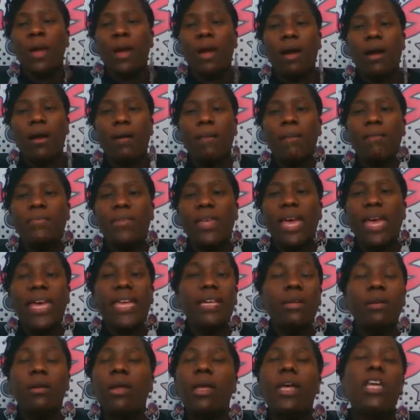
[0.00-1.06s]
And
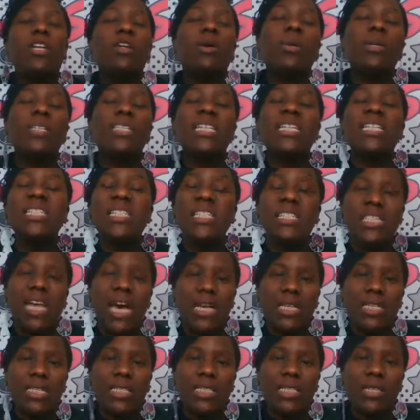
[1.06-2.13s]
no one teaches
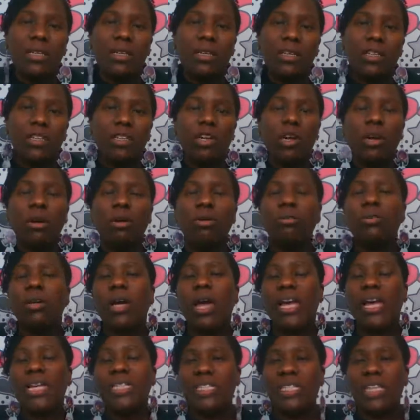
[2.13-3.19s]
us, you know,
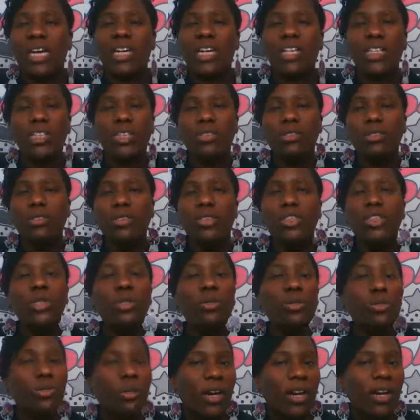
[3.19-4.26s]
as young
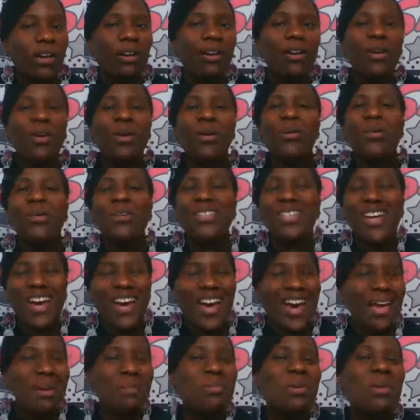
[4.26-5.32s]
children, we're
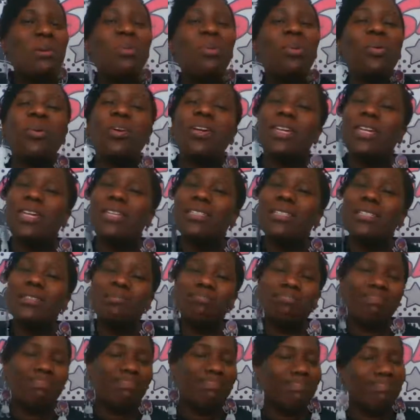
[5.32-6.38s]
taught how to be employees.
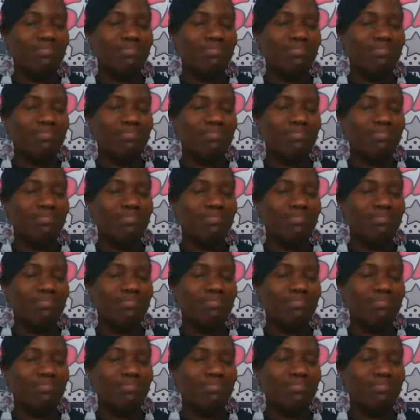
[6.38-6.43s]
